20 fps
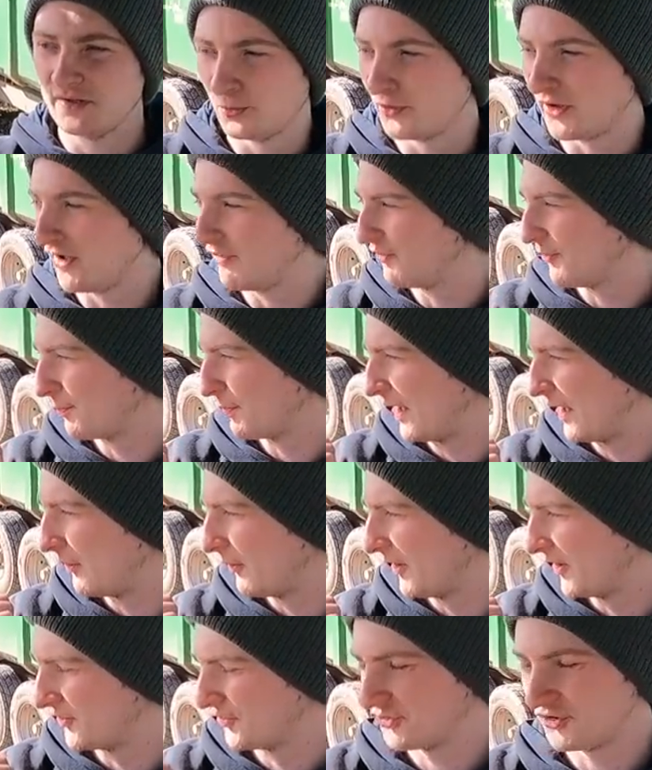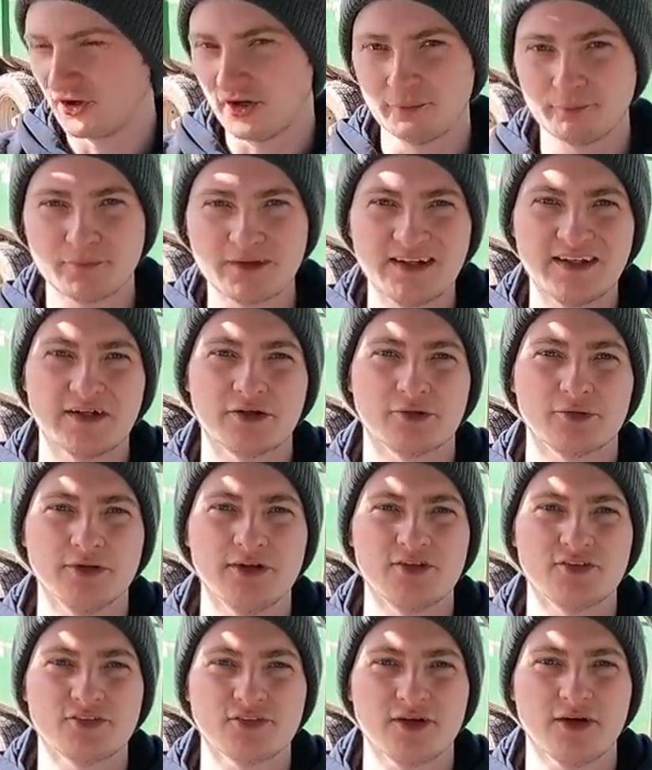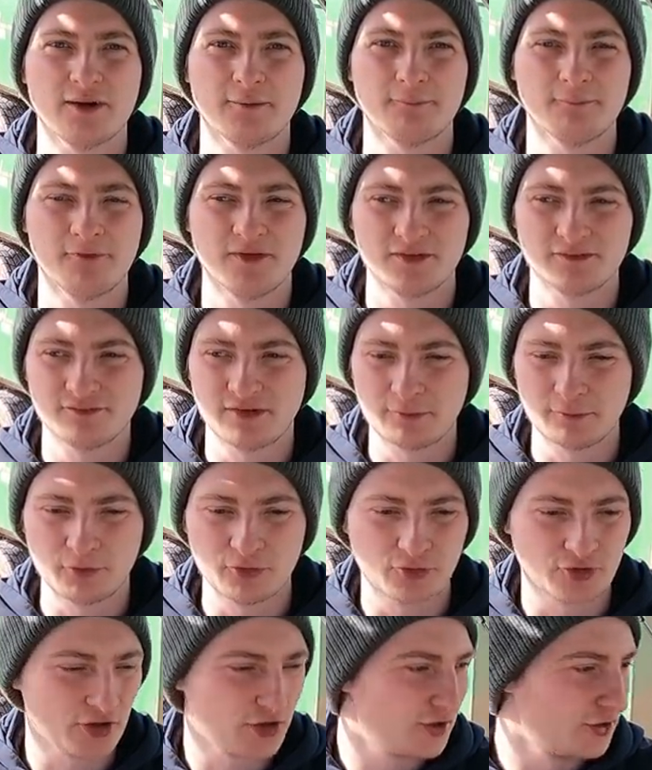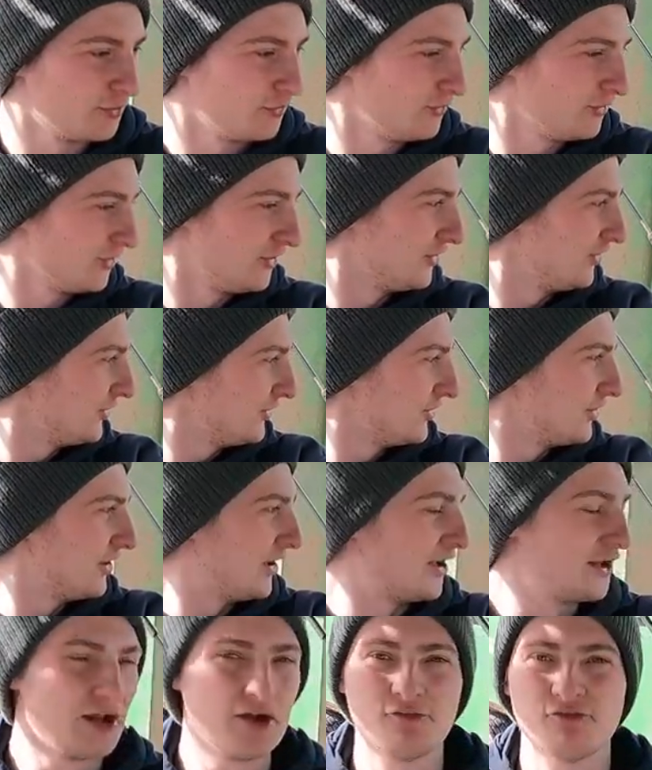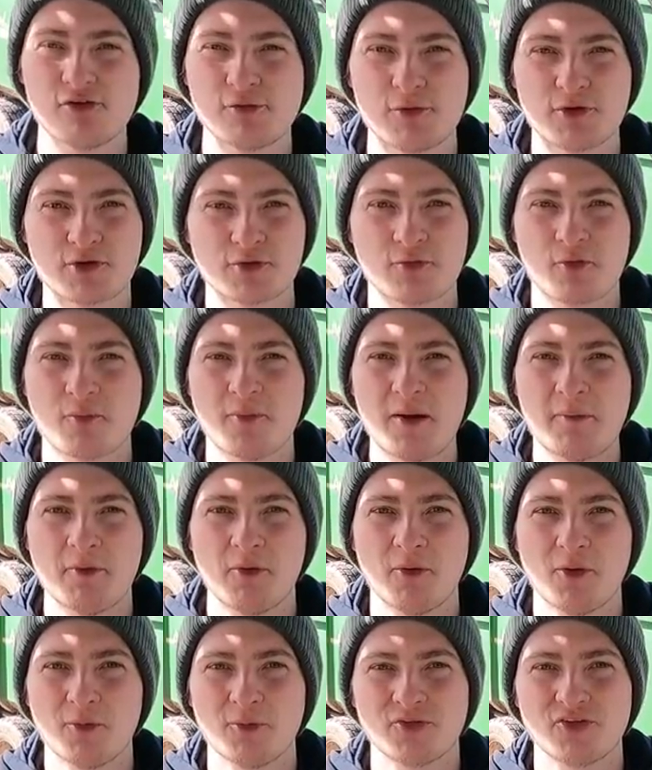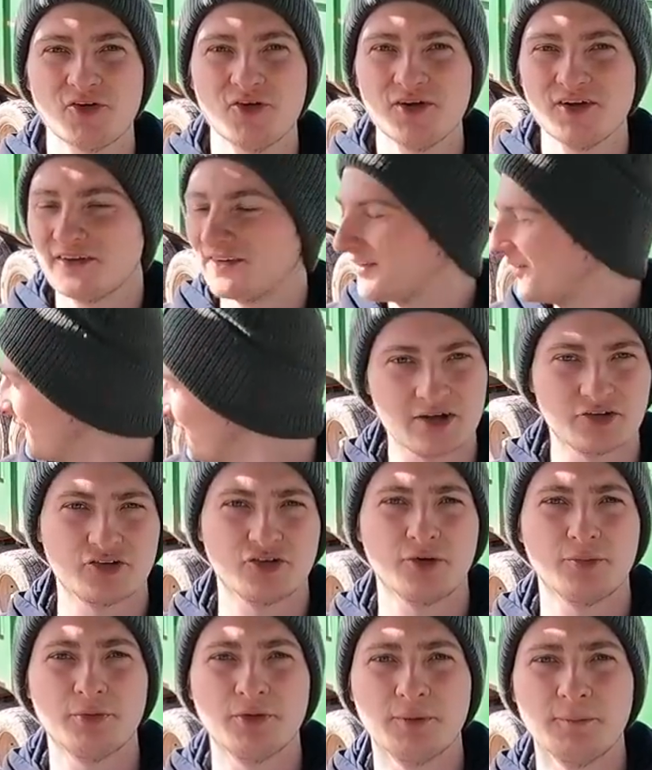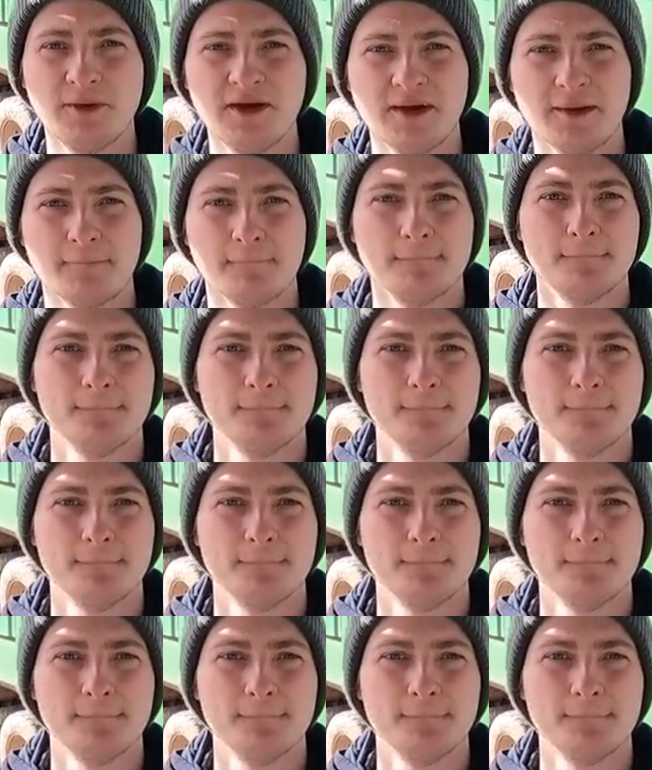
We'll get the plough hitched up, get it greased up, and then we'll go. And hopefully we can remember what we're doing. Catch you up in a bit.